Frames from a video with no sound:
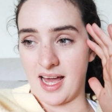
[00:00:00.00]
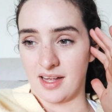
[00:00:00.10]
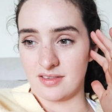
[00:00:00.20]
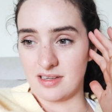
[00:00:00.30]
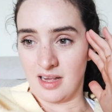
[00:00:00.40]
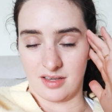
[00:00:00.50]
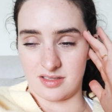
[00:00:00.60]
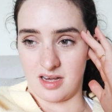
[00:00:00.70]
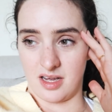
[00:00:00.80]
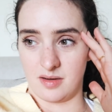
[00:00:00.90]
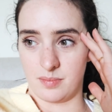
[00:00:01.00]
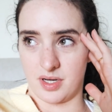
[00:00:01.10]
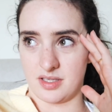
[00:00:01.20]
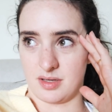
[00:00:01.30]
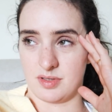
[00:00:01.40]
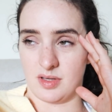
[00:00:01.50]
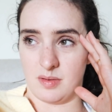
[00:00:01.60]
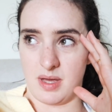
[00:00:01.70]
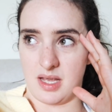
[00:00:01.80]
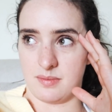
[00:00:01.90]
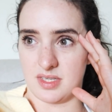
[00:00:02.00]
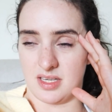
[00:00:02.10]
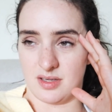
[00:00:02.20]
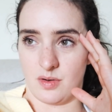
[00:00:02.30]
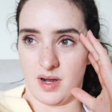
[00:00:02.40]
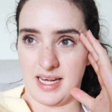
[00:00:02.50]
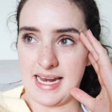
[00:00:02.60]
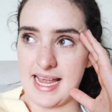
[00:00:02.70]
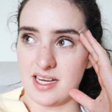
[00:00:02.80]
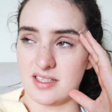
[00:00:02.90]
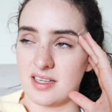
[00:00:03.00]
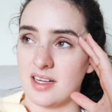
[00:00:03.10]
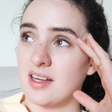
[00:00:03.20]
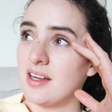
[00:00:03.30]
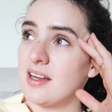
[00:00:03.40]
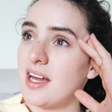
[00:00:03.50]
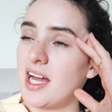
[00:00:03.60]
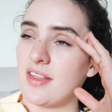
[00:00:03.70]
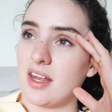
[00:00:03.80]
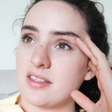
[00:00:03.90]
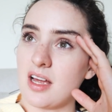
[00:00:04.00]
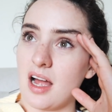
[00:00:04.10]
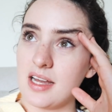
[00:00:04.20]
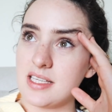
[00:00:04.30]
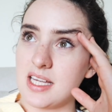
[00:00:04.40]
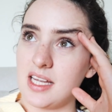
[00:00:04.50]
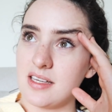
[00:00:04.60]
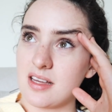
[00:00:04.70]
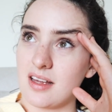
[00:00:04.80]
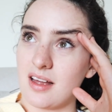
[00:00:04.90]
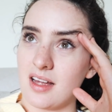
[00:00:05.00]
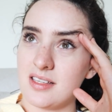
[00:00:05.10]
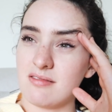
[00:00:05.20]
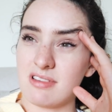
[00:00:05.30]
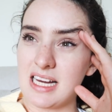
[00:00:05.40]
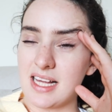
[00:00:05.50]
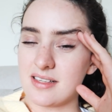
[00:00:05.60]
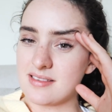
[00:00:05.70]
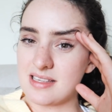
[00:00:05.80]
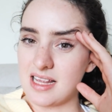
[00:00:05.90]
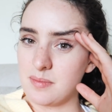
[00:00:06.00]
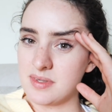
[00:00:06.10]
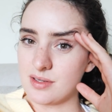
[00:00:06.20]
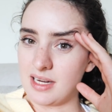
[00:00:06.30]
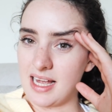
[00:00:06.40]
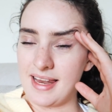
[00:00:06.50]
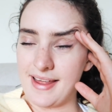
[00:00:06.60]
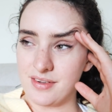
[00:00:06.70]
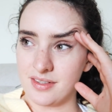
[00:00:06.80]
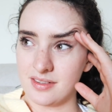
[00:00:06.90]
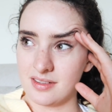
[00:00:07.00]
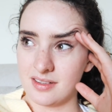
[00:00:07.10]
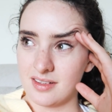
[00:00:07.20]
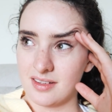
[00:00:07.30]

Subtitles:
And last night, because I was doing the beams until quite late, and tidied, I didn't really get to sleep until like 11.